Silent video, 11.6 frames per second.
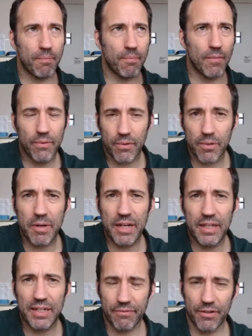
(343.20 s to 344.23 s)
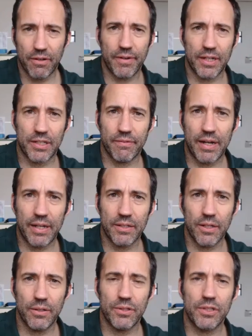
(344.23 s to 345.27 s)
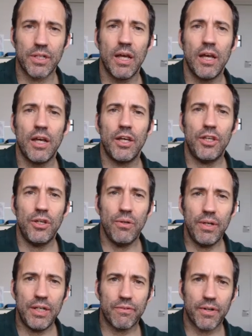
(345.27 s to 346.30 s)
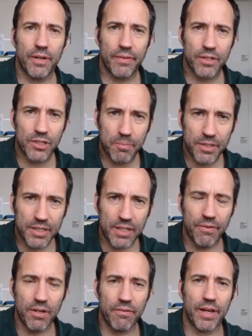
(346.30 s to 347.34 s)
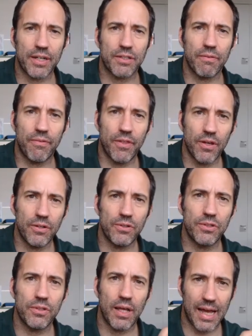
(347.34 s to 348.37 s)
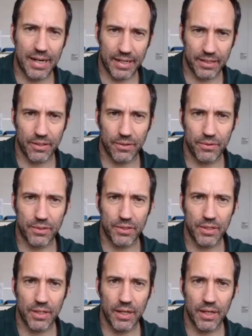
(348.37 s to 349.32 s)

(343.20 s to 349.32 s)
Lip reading: Well, there are many different effects of anecdotes. You need to find the specific effects of those anecdotes.